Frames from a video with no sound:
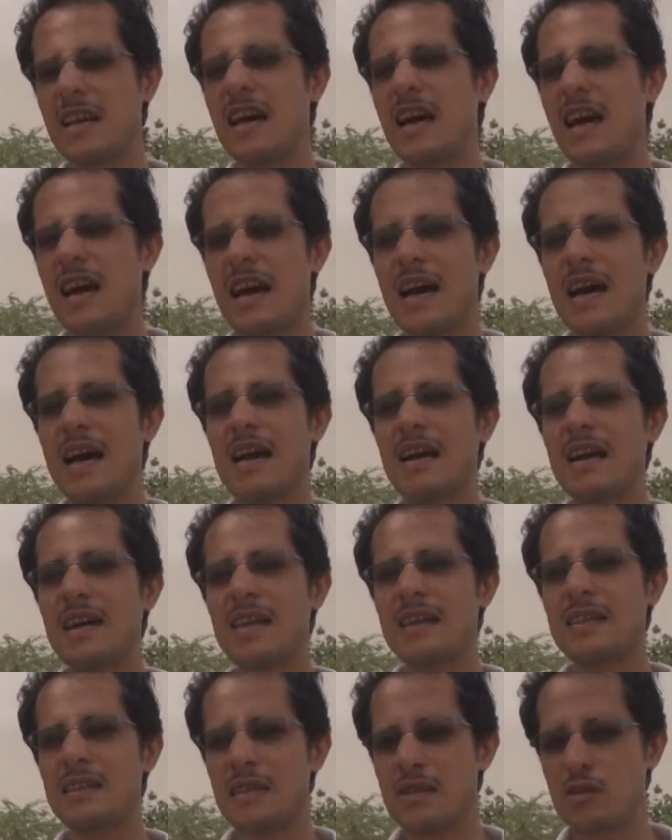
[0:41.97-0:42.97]

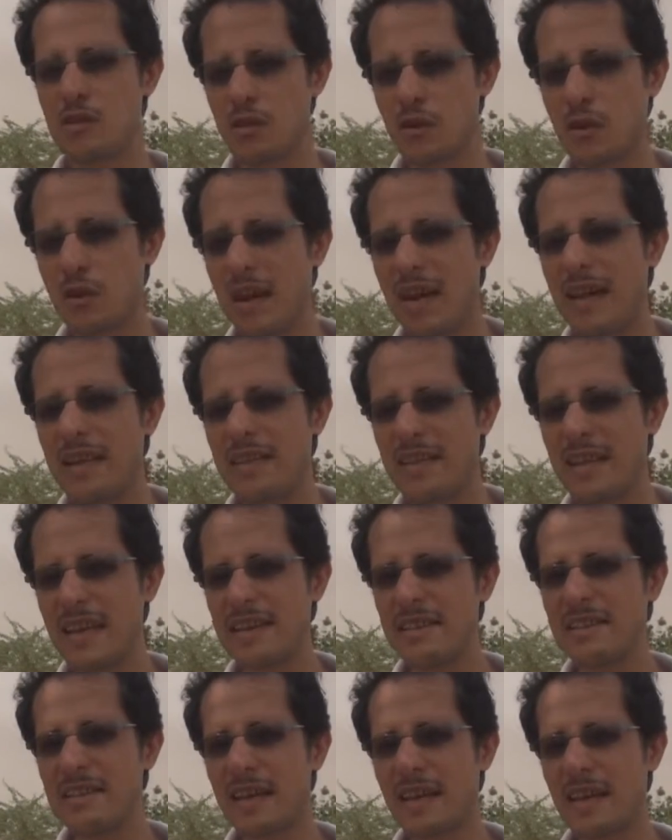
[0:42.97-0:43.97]
Zuhra
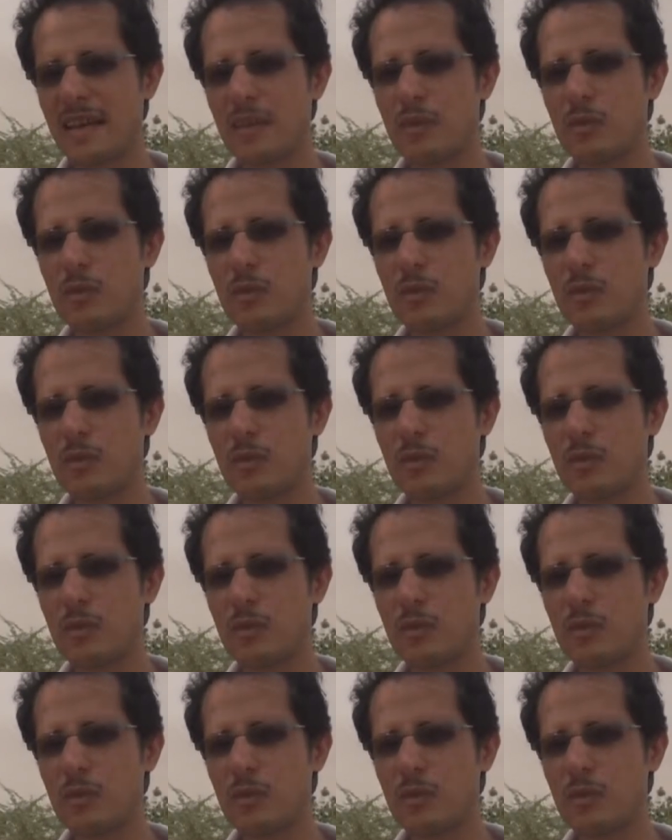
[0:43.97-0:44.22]
district,